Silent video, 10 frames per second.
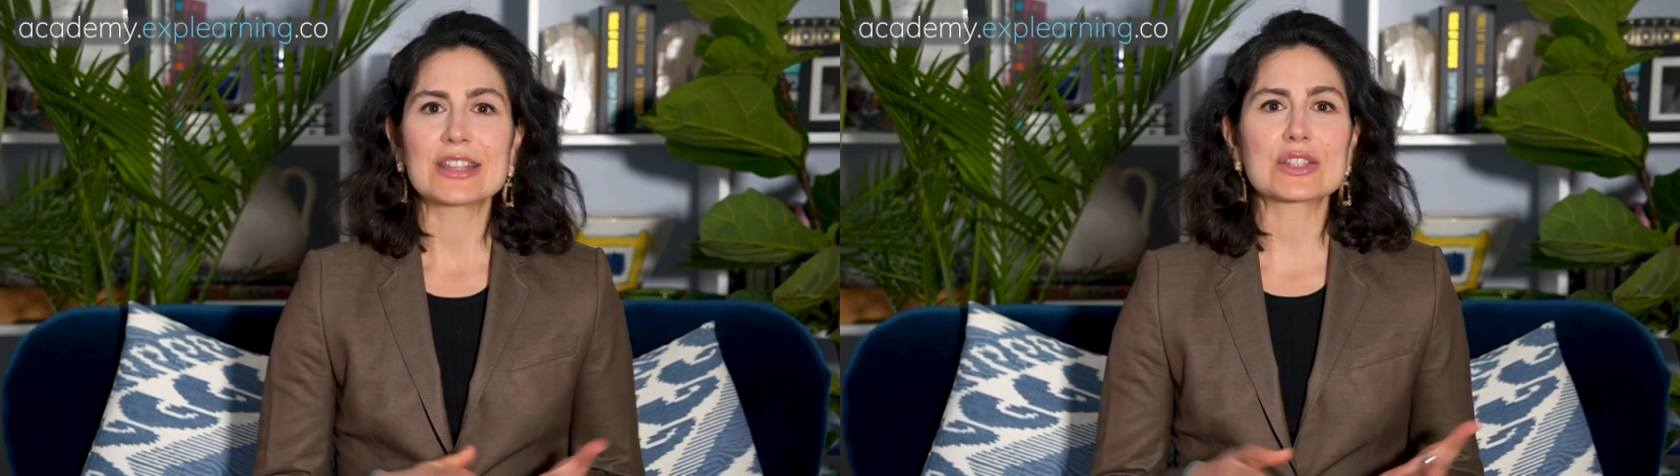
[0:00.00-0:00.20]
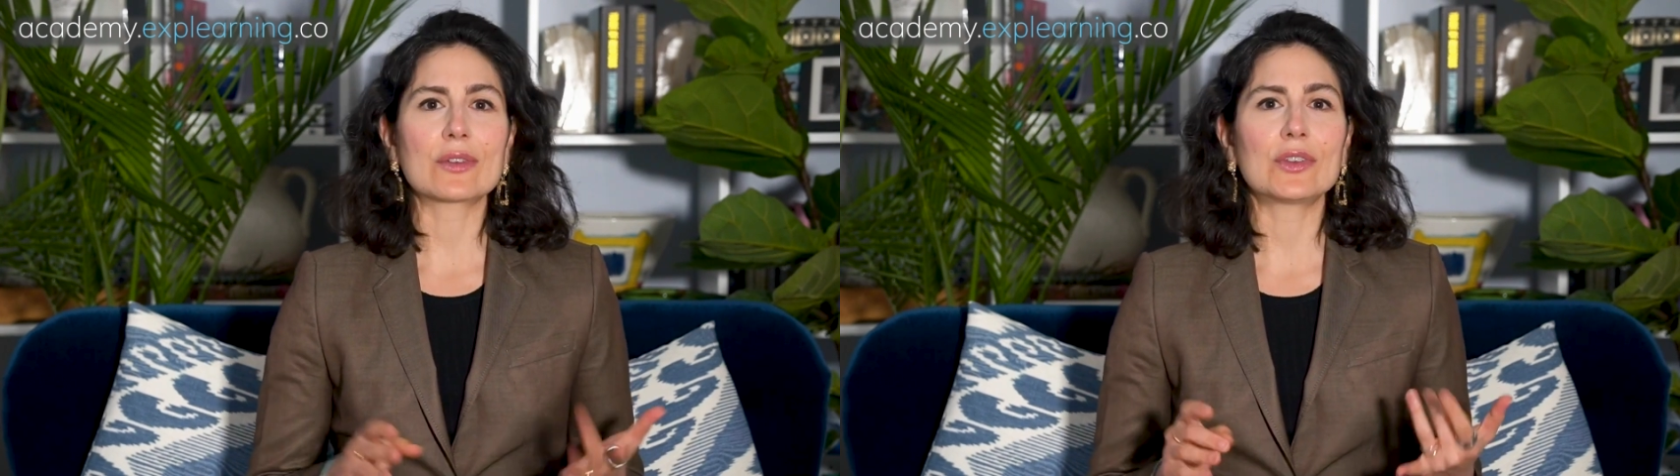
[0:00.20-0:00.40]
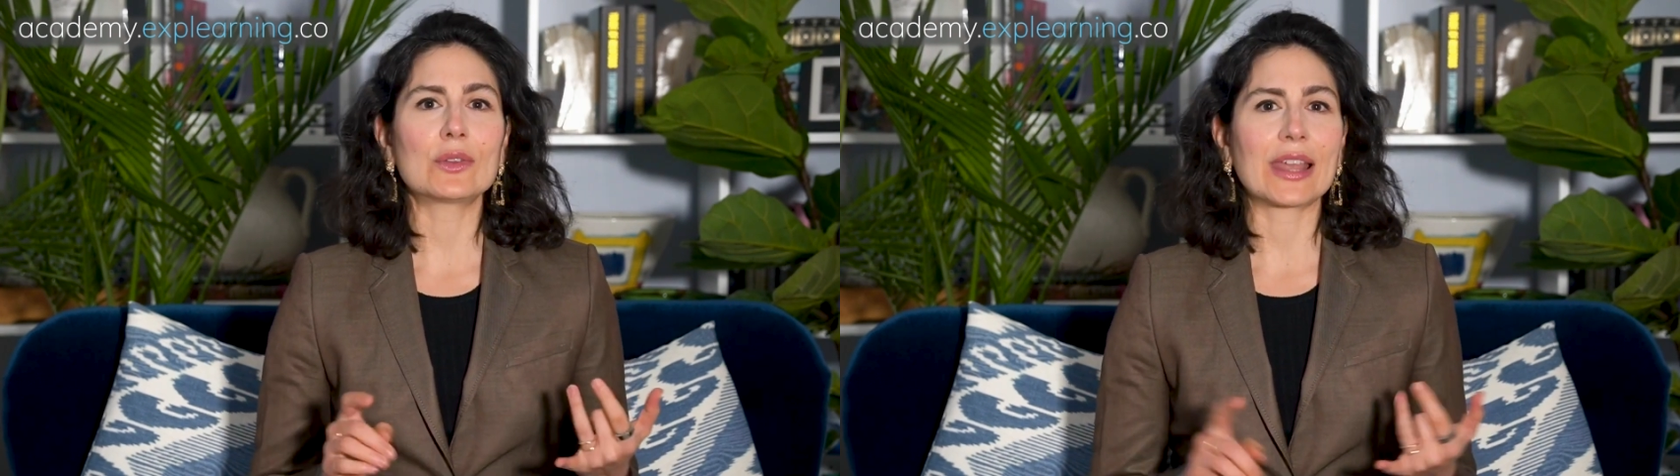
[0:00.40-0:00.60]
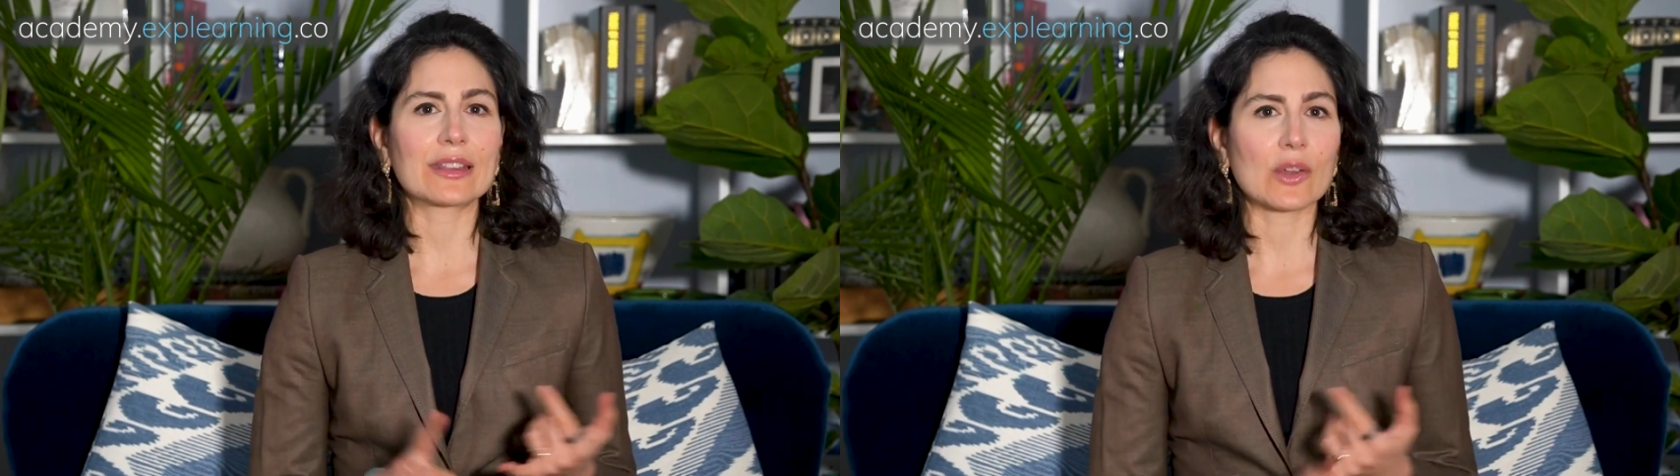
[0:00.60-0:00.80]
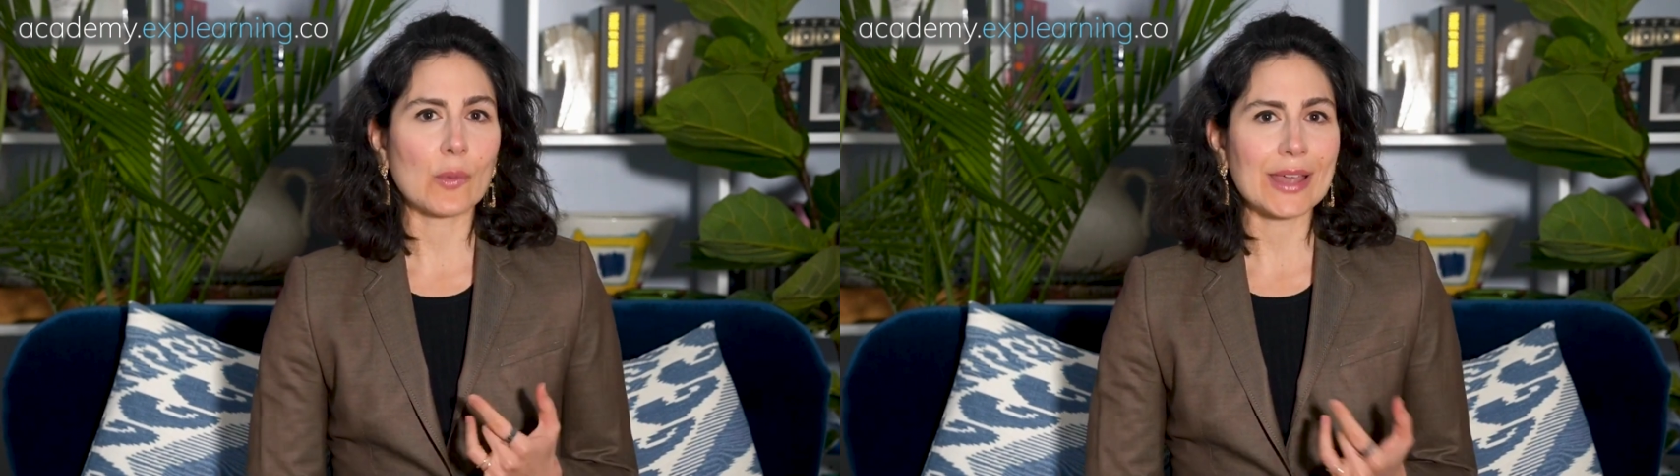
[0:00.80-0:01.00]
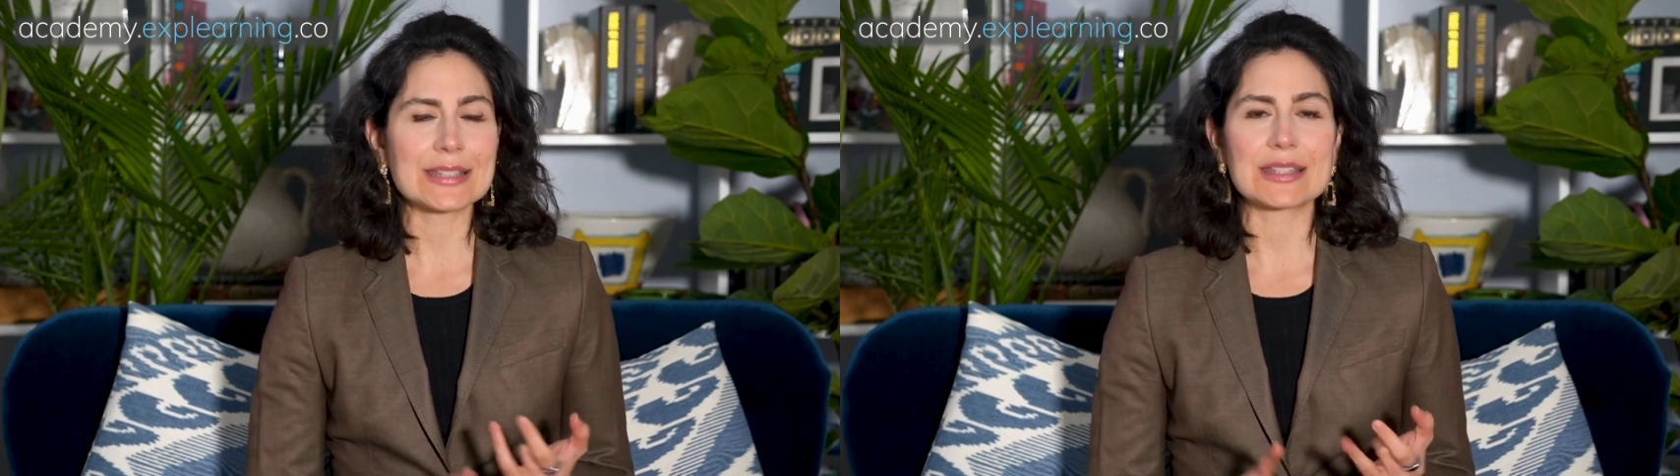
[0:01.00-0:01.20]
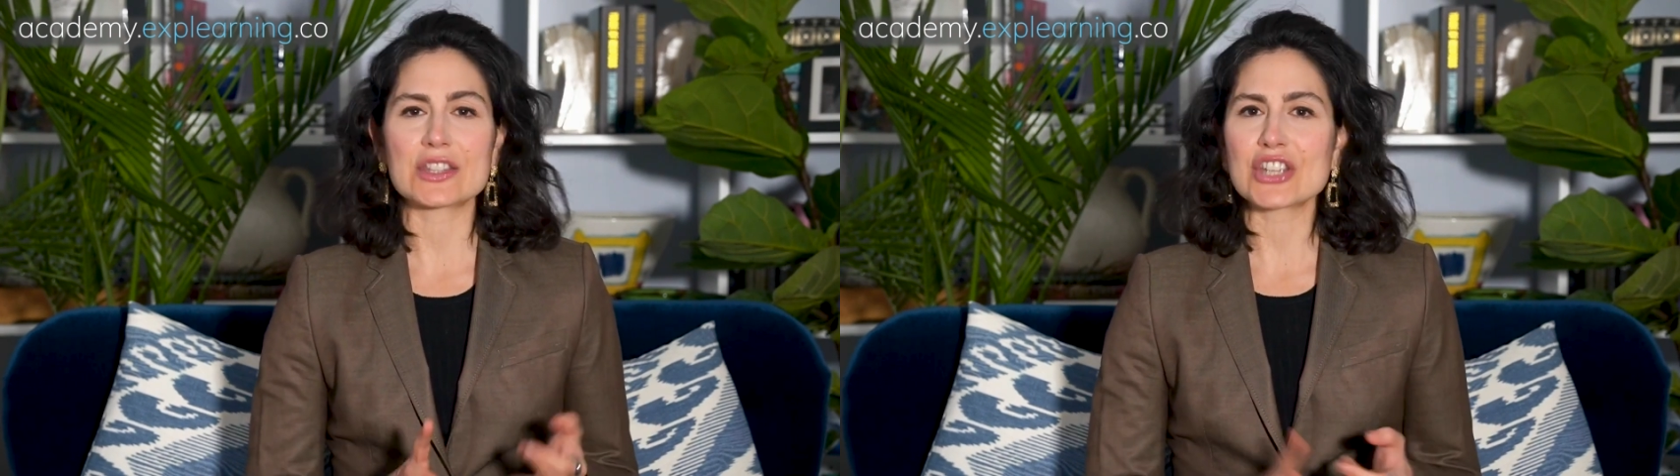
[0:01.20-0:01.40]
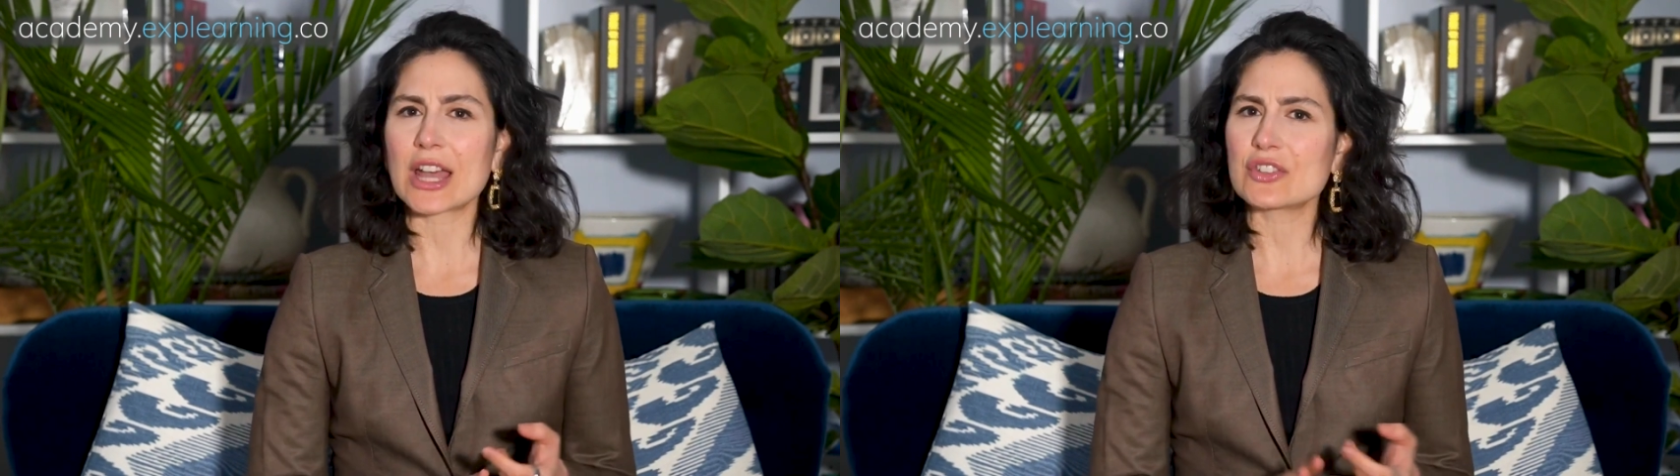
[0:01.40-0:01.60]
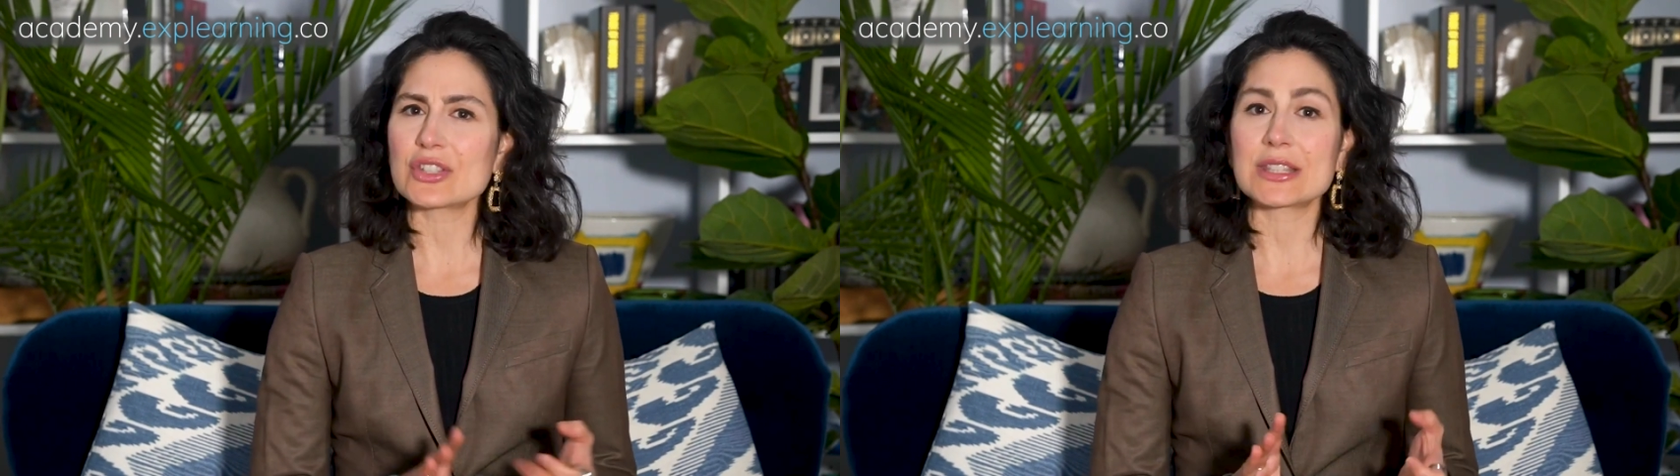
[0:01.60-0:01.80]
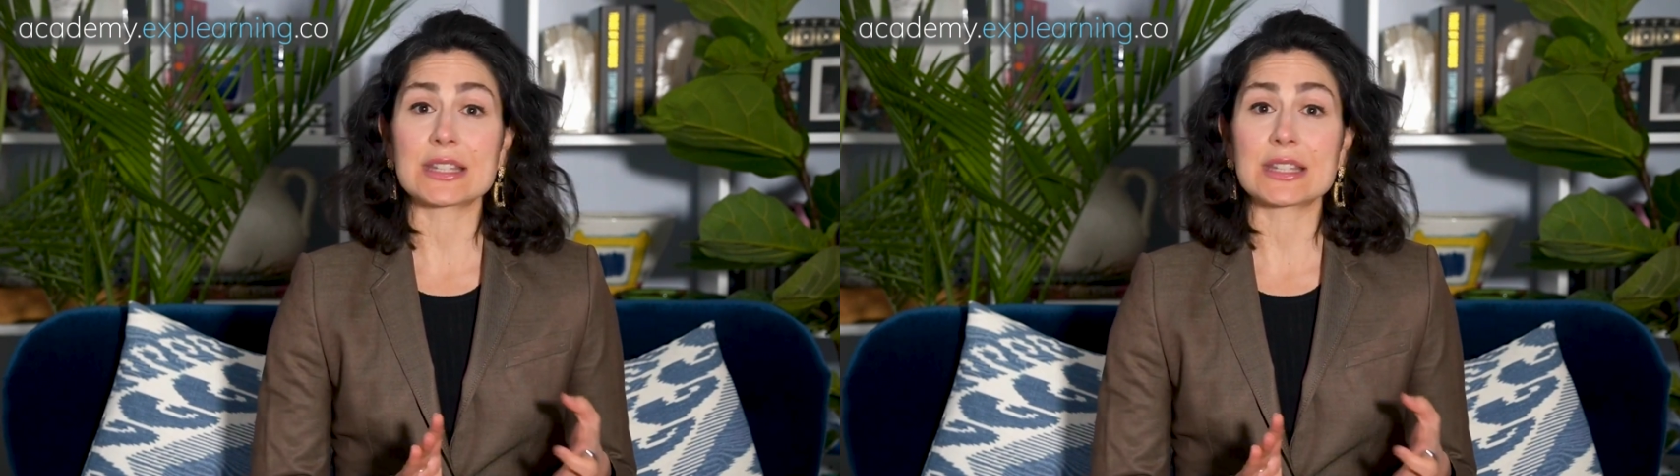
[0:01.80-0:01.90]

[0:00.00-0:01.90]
So, if you like the quest, the challenges,